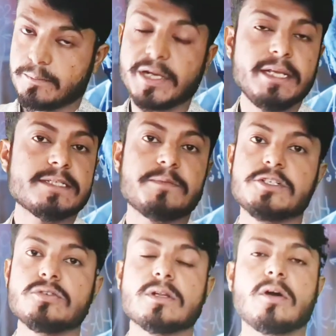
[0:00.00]
Praise be
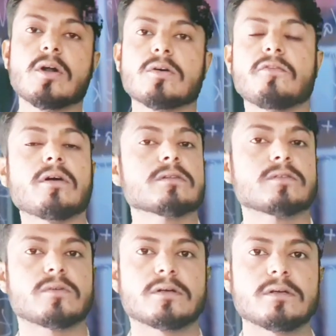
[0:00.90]
to the Lord of all the
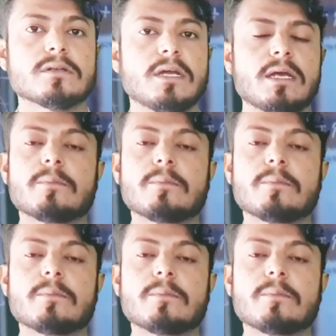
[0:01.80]
world,